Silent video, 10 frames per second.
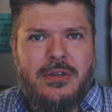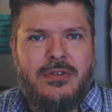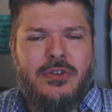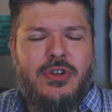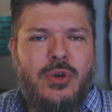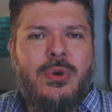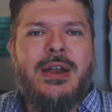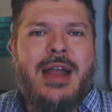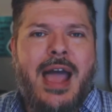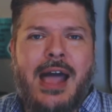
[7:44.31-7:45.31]
So you
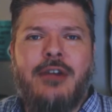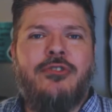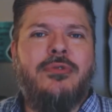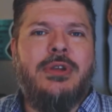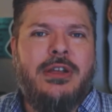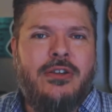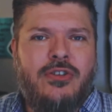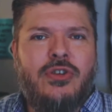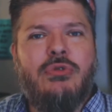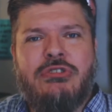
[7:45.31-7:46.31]
can actually
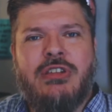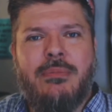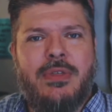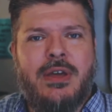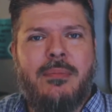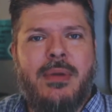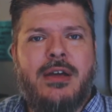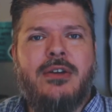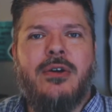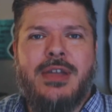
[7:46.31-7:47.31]
do something
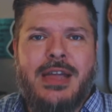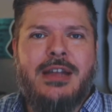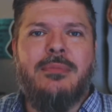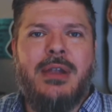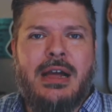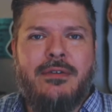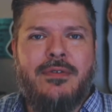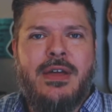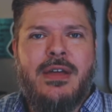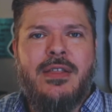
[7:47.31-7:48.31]
about your kingdom life